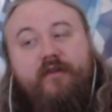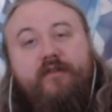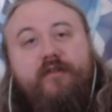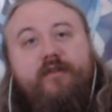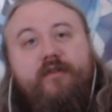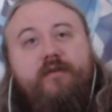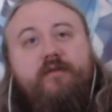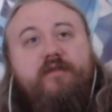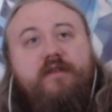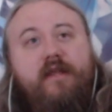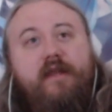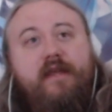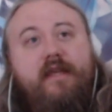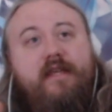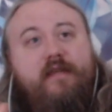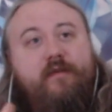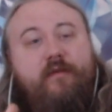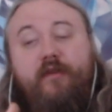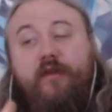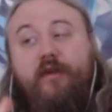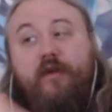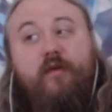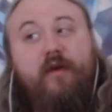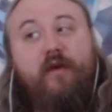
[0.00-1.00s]
Which I think is
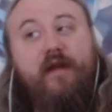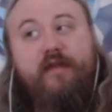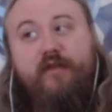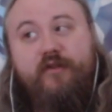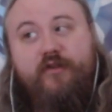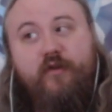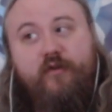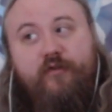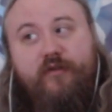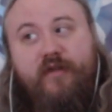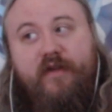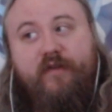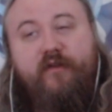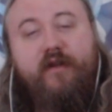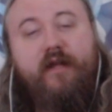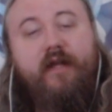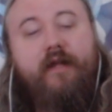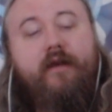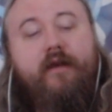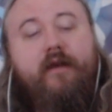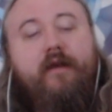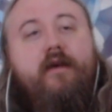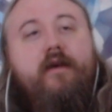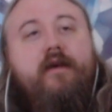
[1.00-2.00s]
one of the greatest shows ever
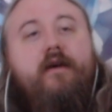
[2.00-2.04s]
done.